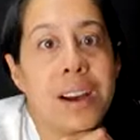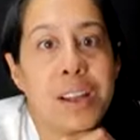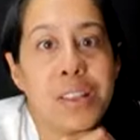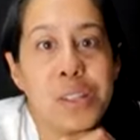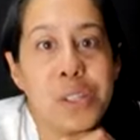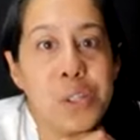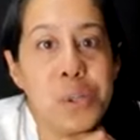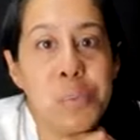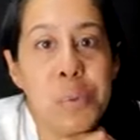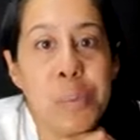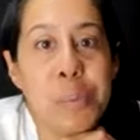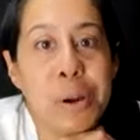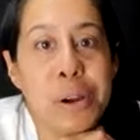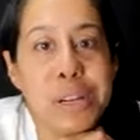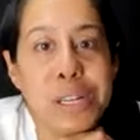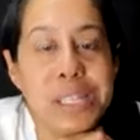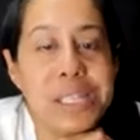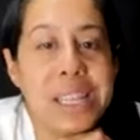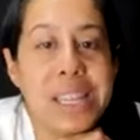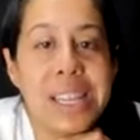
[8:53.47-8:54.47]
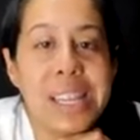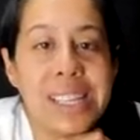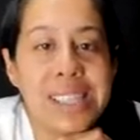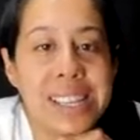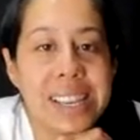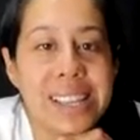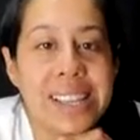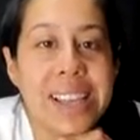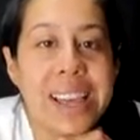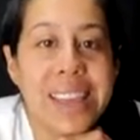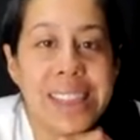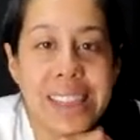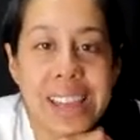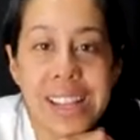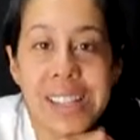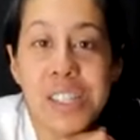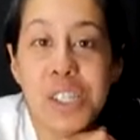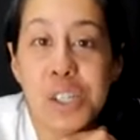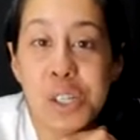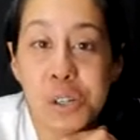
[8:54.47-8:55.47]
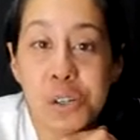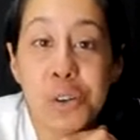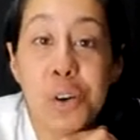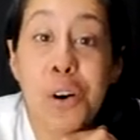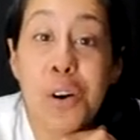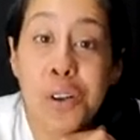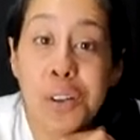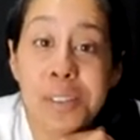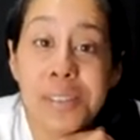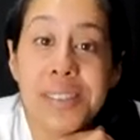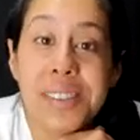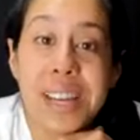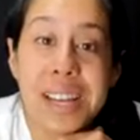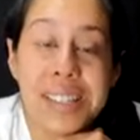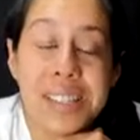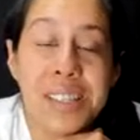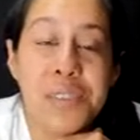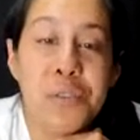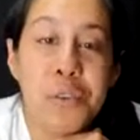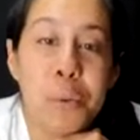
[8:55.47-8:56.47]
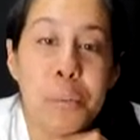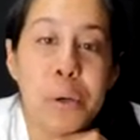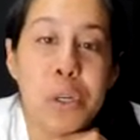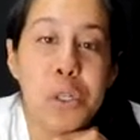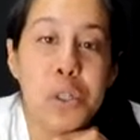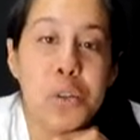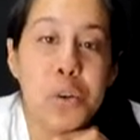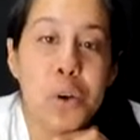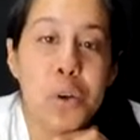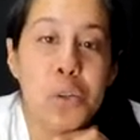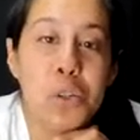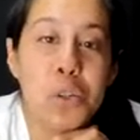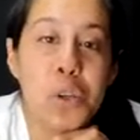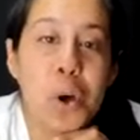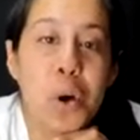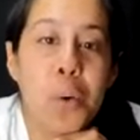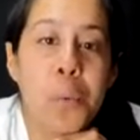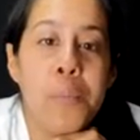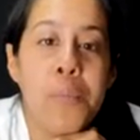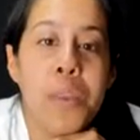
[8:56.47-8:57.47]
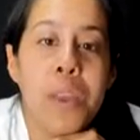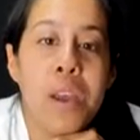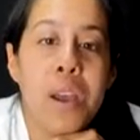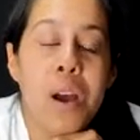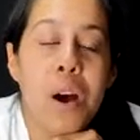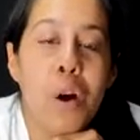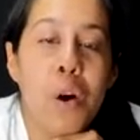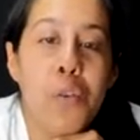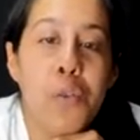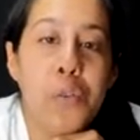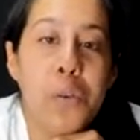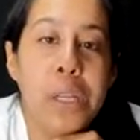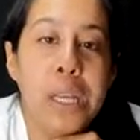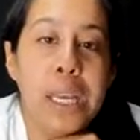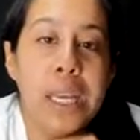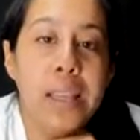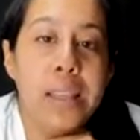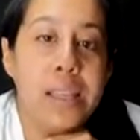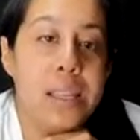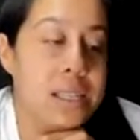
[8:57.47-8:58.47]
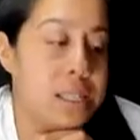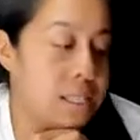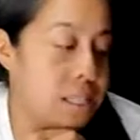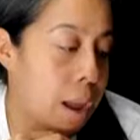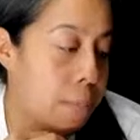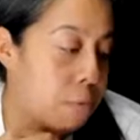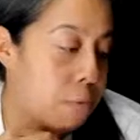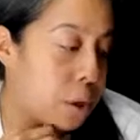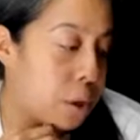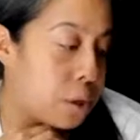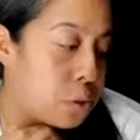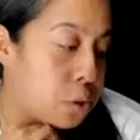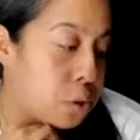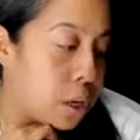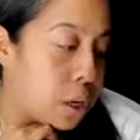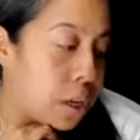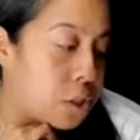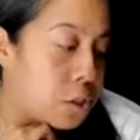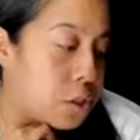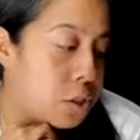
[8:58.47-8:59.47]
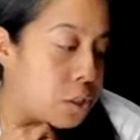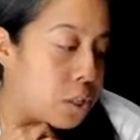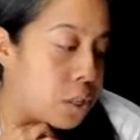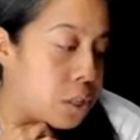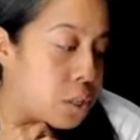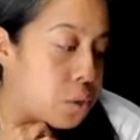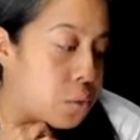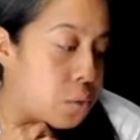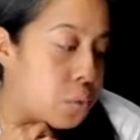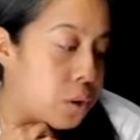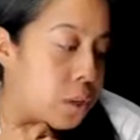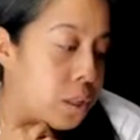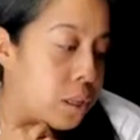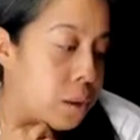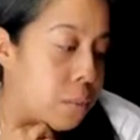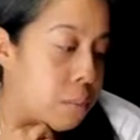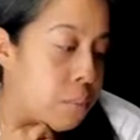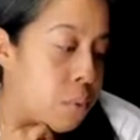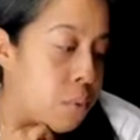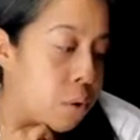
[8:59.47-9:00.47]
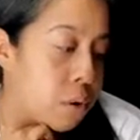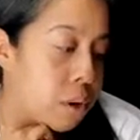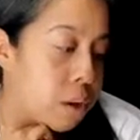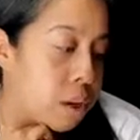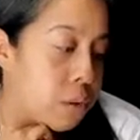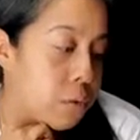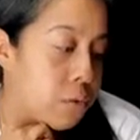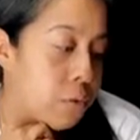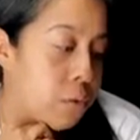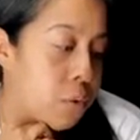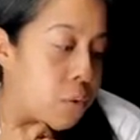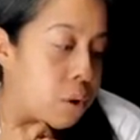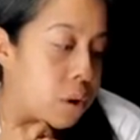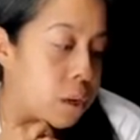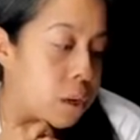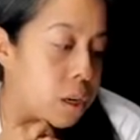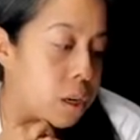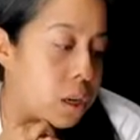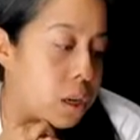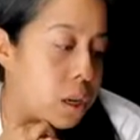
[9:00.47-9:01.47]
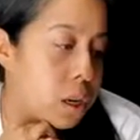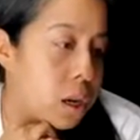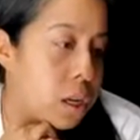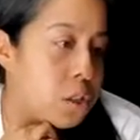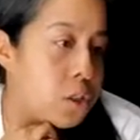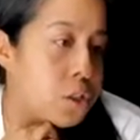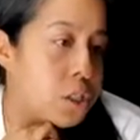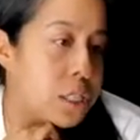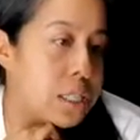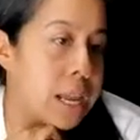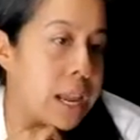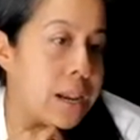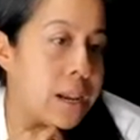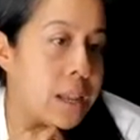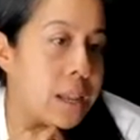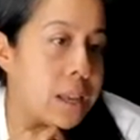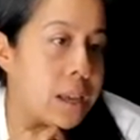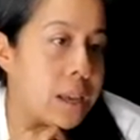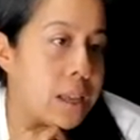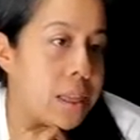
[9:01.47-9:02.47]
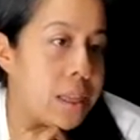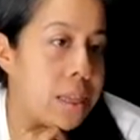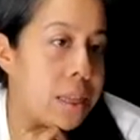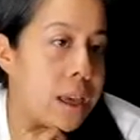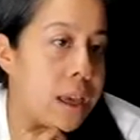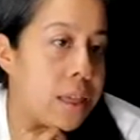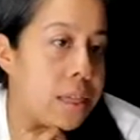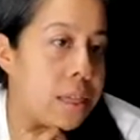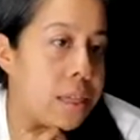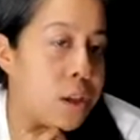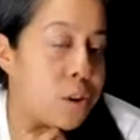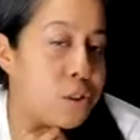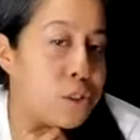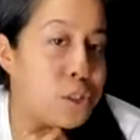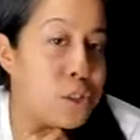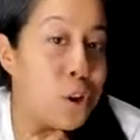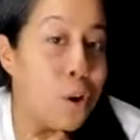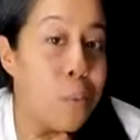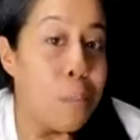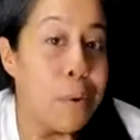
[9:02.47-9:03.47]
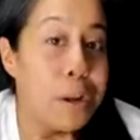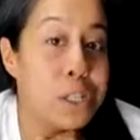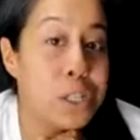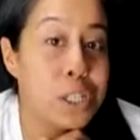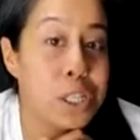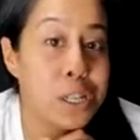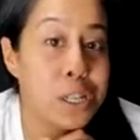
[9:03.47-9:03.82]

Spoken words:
supermarkets and things like that, that's control. That's a form of control. So hopefully this type of education is really important for understanding that there's so much to